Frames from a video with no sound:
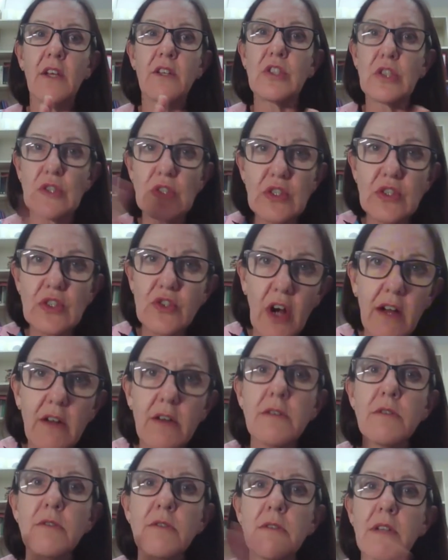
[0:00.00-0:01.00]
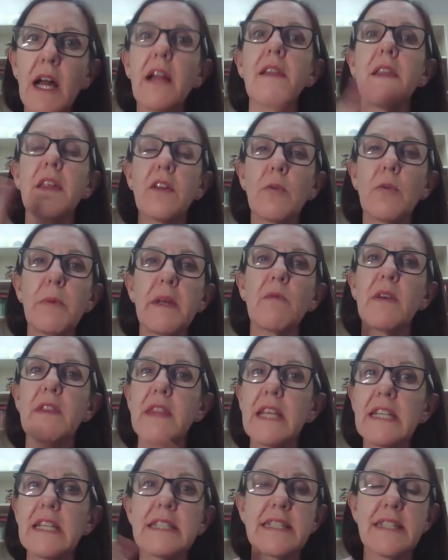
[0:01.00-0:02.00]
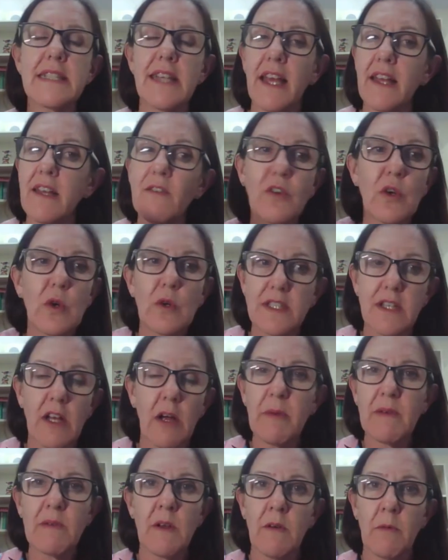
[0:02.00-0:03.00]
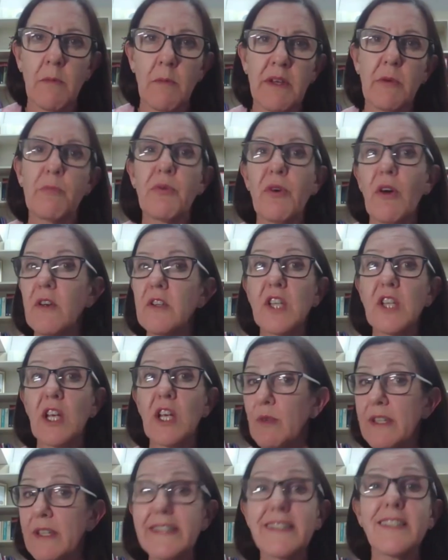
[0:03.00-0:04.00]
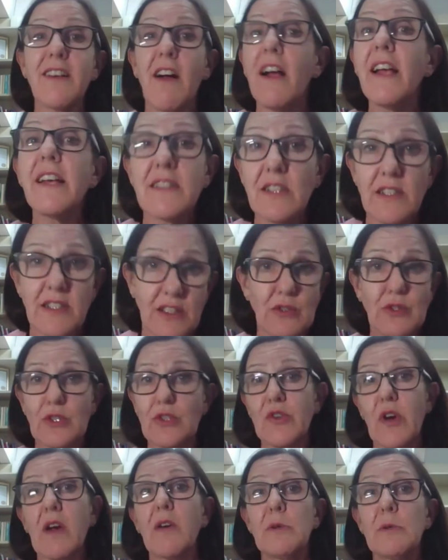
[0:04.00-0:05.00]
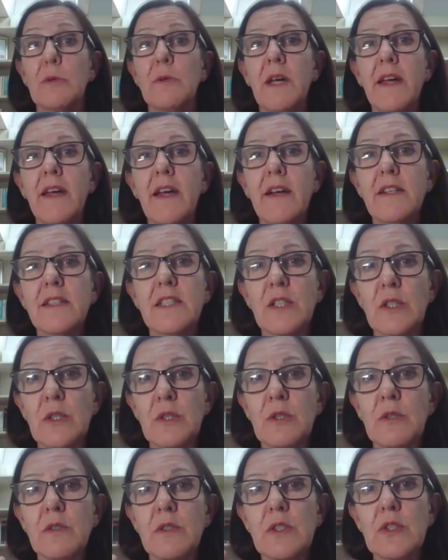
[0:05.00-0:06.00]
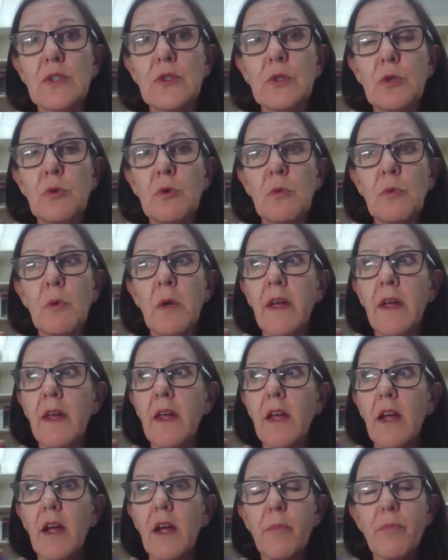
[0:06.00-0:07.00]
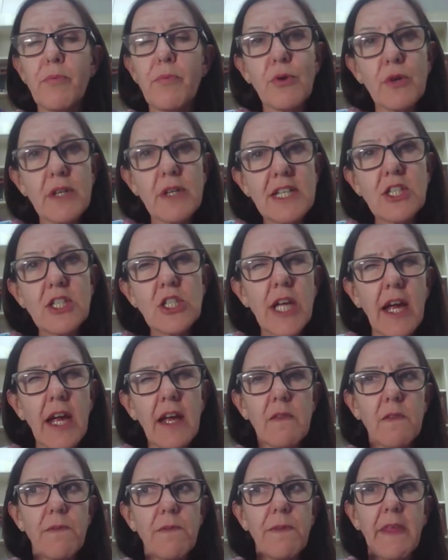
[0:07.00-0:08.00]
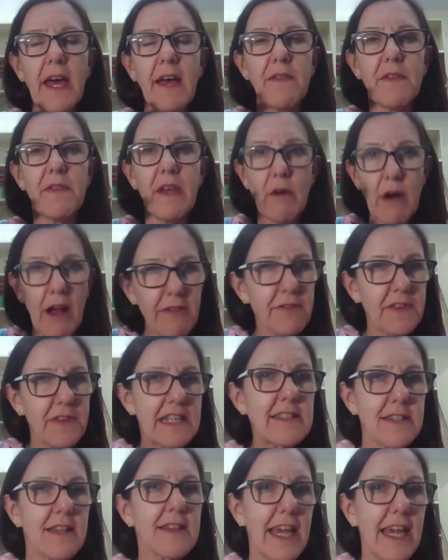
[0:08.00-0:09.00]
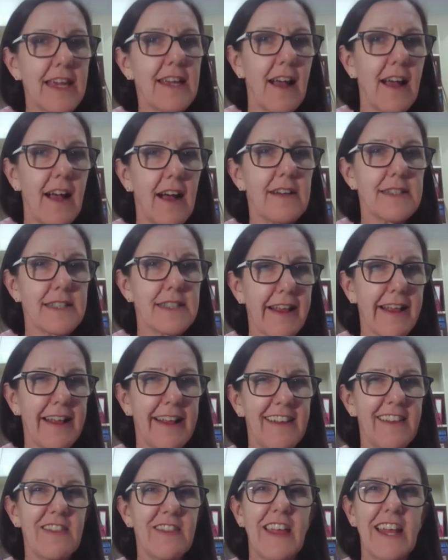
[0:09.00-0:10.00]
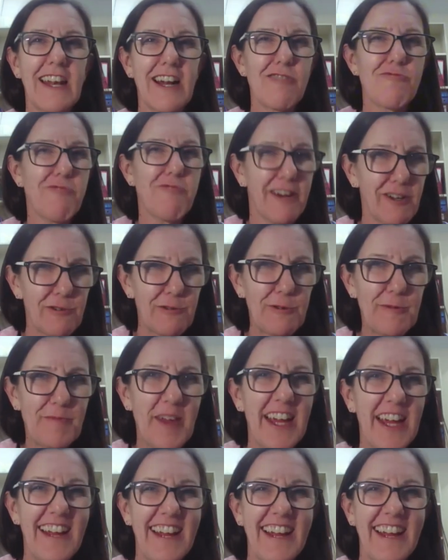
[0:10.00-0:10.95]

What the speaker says: do struggle a little bit with this. And of course, I'm in a project with scientists who struggle to appreciate that there are things that they can't see that are real